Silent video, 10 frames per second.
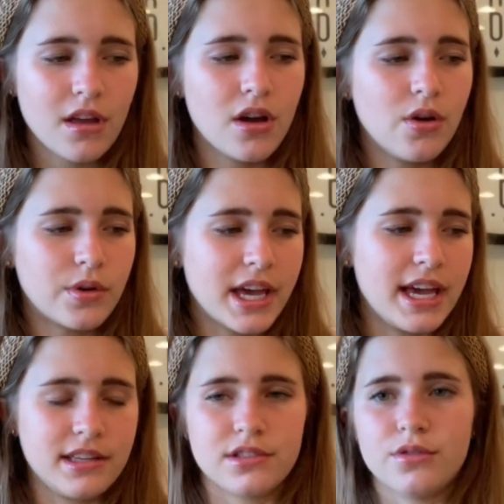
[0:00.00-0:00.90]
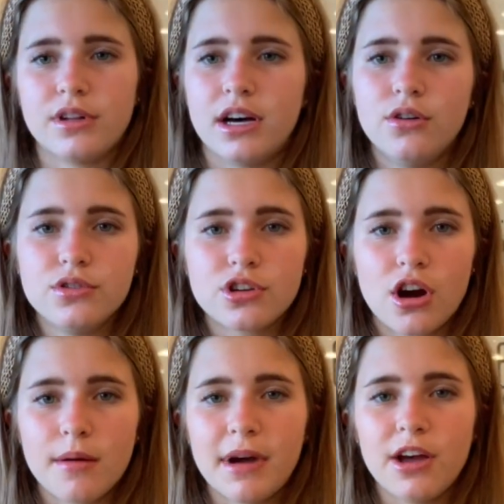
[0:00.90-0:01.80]
Okay, so those
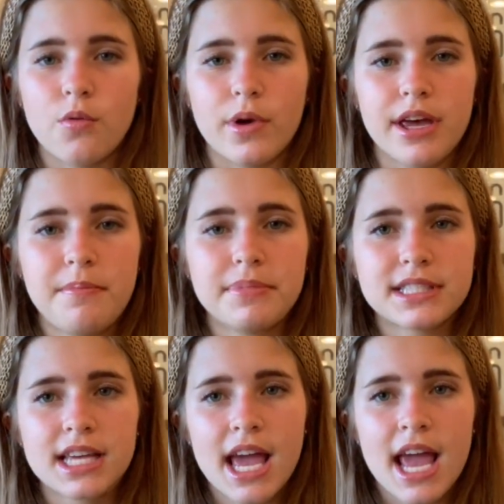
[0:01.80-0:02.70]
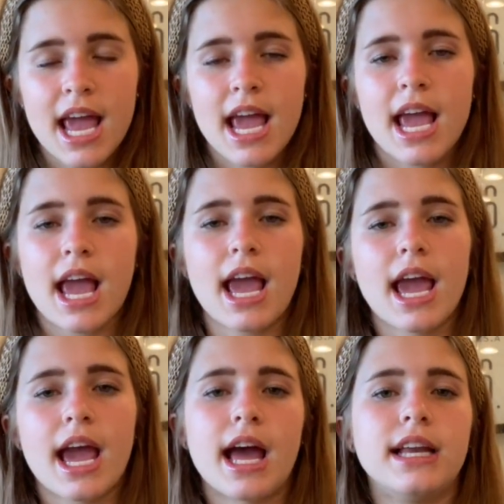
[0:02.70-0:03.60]
are my whips.
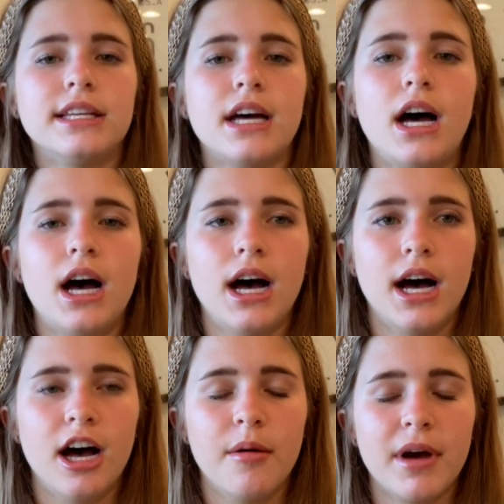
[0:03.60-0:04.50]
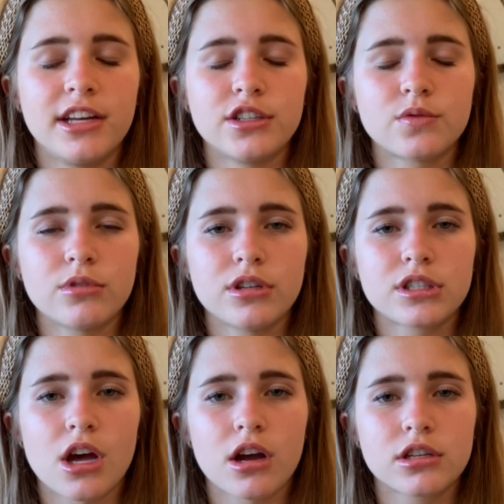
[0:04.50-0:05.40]
And um, I just want
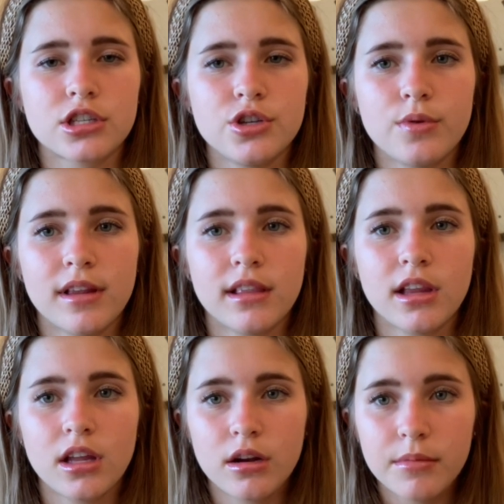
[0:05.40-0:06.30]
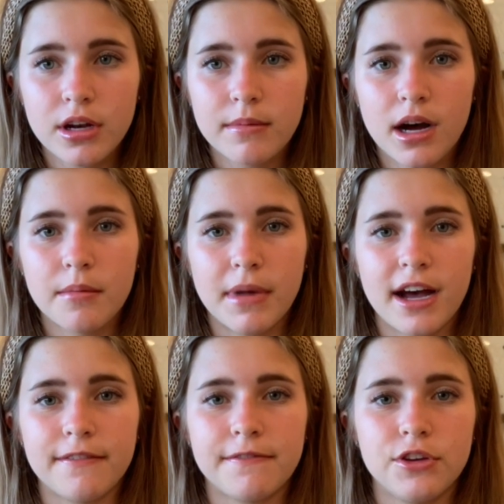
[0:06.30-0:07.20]
to talk to you a little bit about
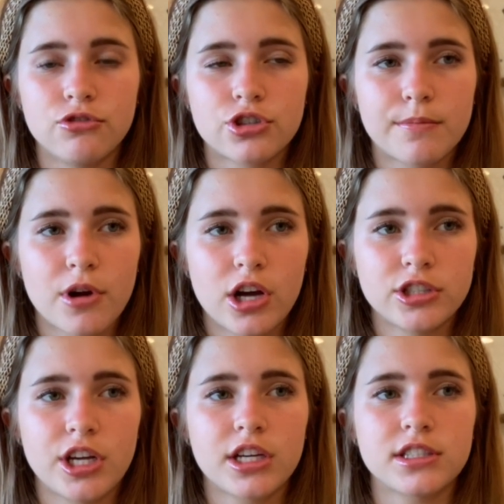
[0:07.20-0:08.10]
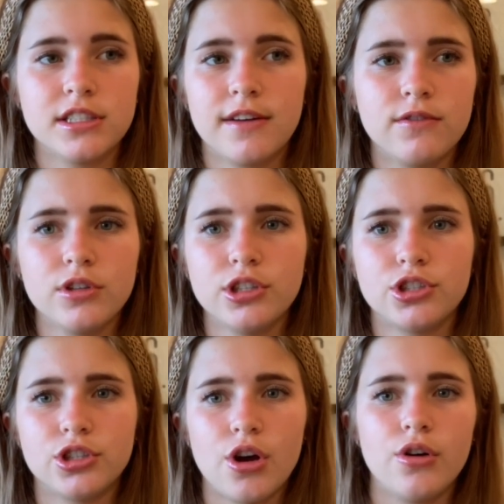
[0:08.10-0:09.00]
my future projects that I haven't really
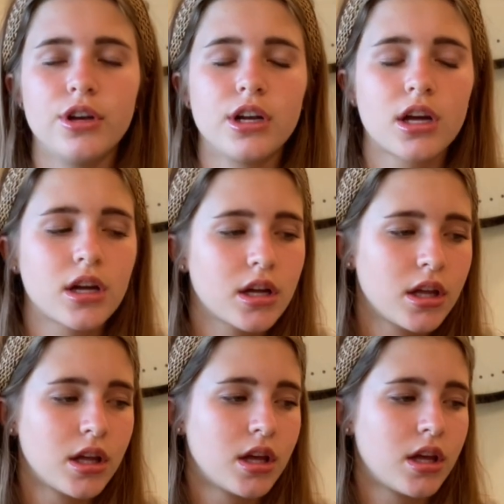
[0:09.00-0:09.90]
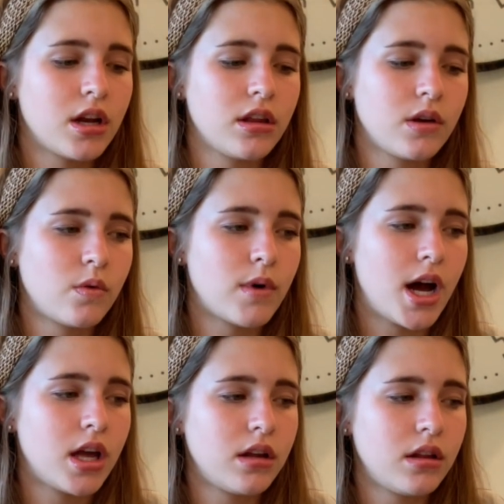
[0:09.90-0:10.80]
showed in a, in a little
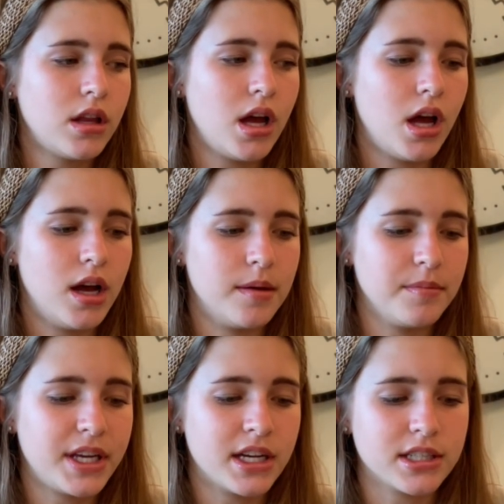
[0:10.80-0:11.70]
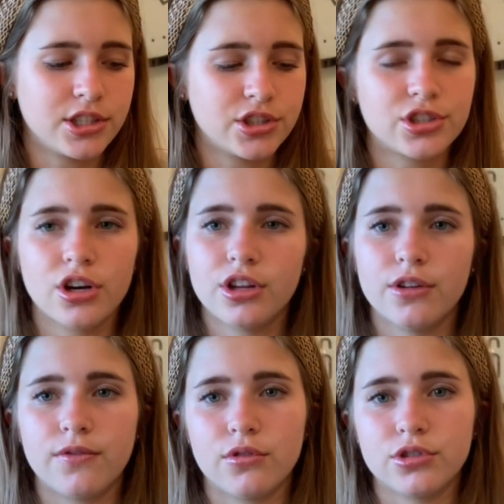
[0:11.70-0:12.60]
while um, because I just started the
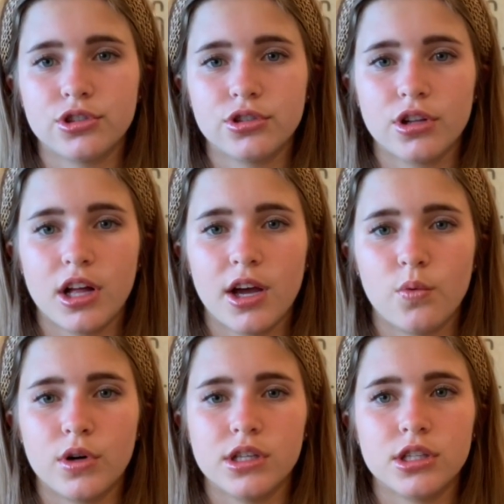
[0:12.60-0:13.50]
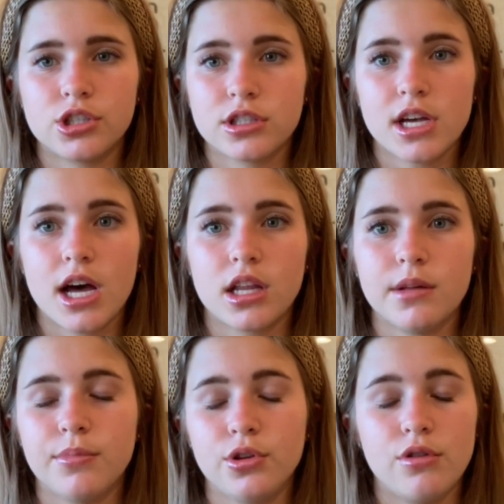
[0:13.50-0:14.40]
4th of July ones just out of the
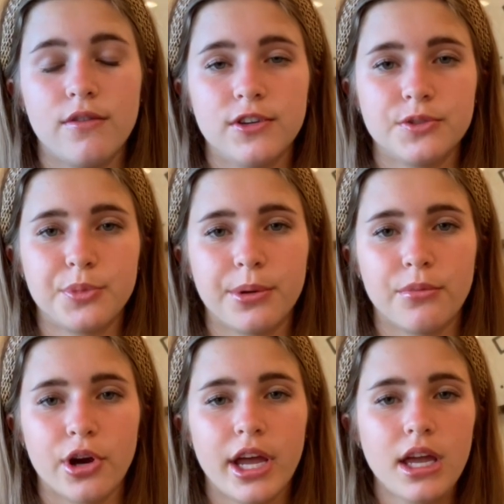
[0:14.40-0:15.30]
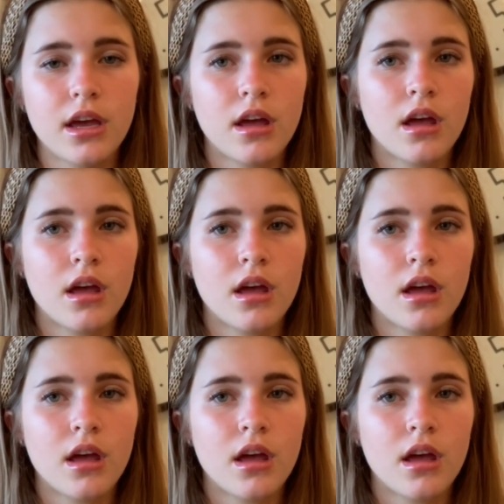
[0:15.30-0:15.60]
blue over spring break.